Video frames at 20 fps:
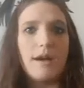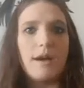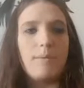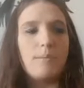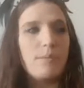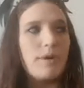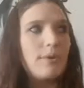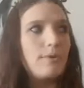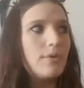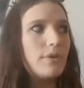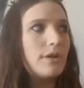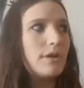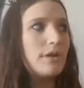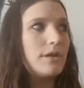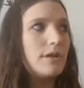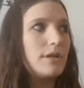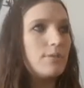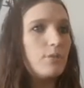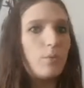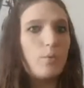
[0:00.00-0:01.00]

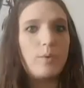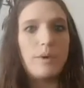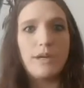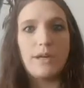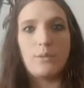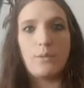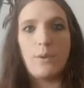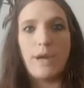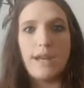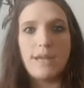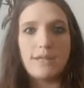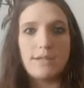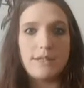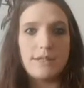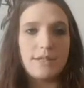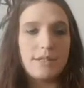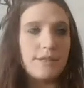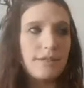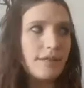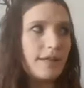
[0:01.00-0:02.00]
we could wait
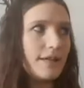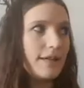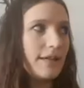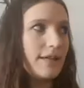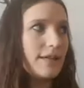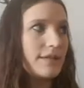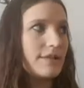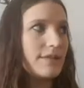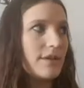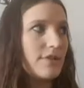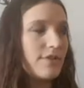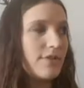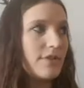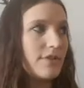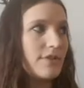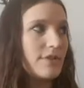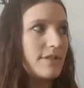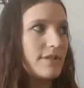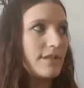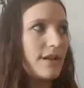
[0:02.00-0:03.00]
until the latest of
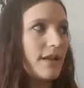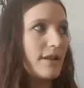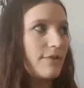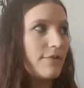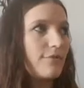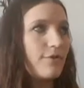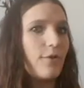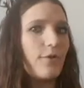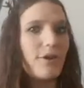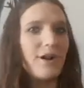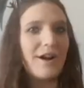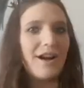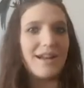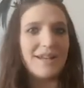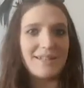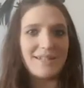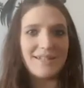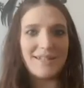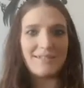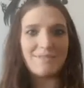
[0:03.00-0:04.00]
Thursday for
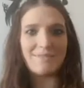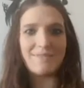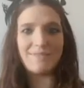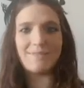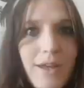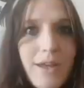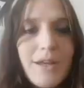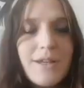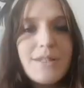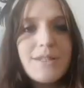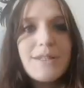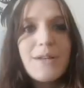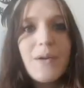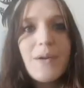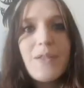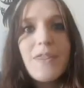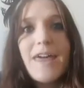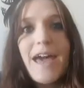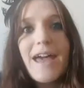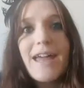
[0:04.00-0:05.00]
it. So
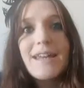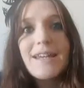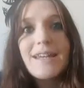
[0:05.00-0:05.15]
that